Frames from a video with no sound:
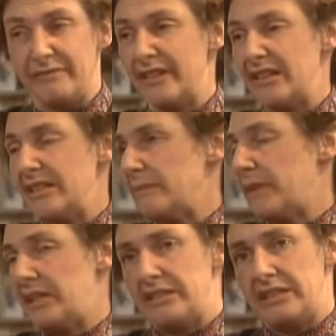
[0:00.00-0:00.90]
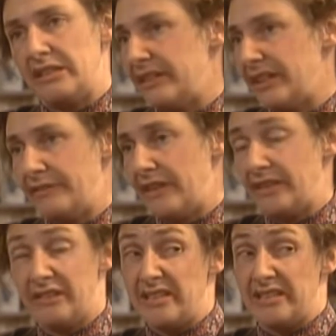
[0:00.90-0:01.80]
Well, I'm very surprised to hear that,
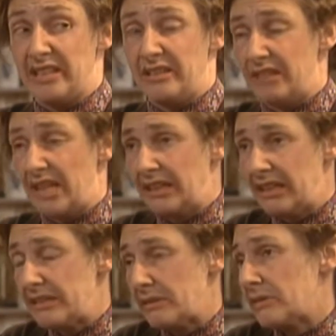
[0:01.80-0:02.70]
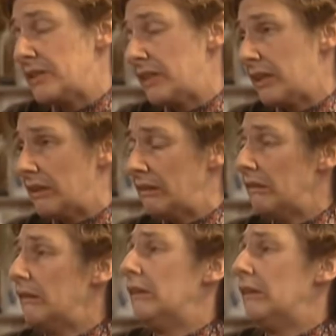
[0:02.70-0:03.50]
Father. I didn't think you'd like that sort of thing.